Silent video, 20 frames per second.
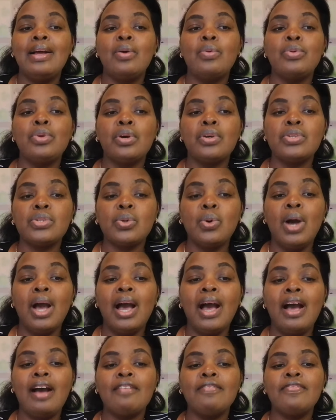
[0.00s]
We also
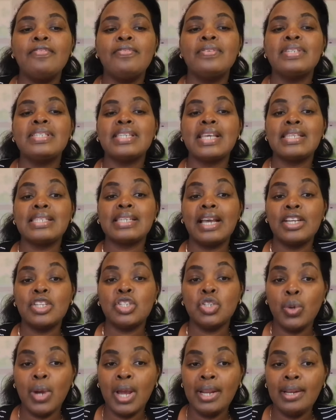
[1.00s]
have
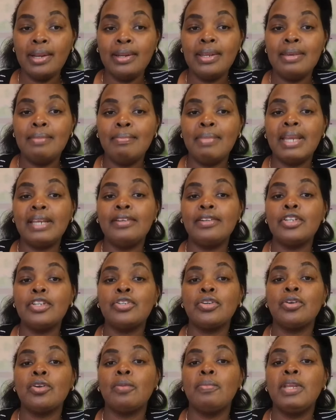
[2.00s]
Saskatchewan
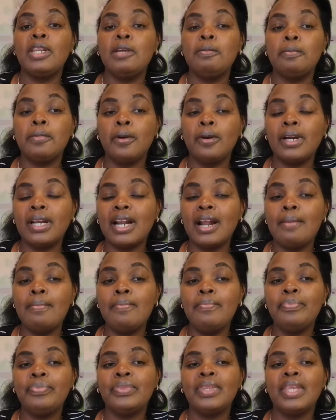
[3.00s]
Immigration Nominee Program.
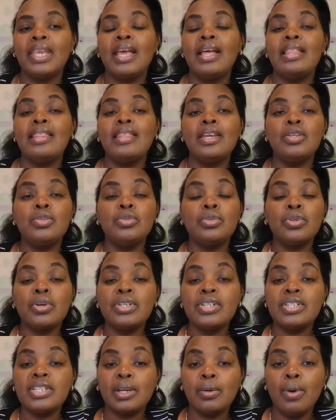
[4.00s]
They do
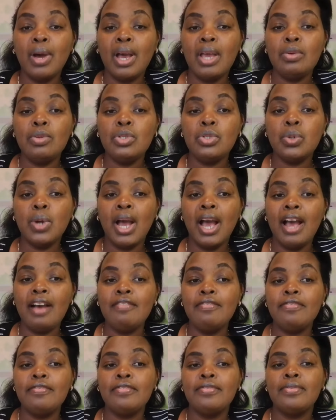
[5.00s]
not require you to
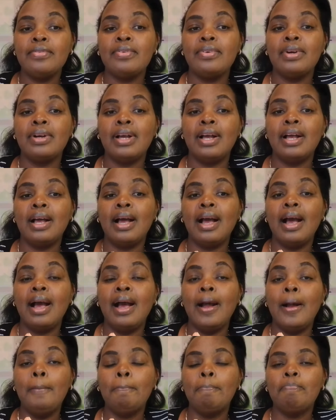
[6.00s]
have
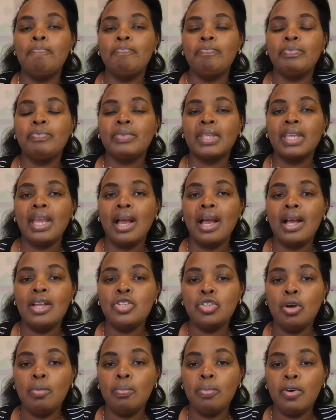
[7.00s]
a
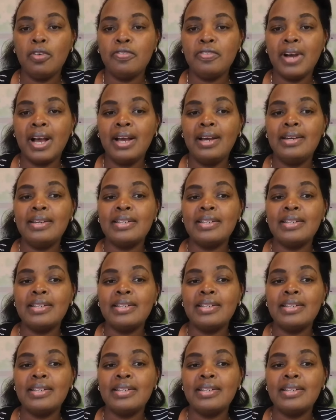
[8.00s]
job offer.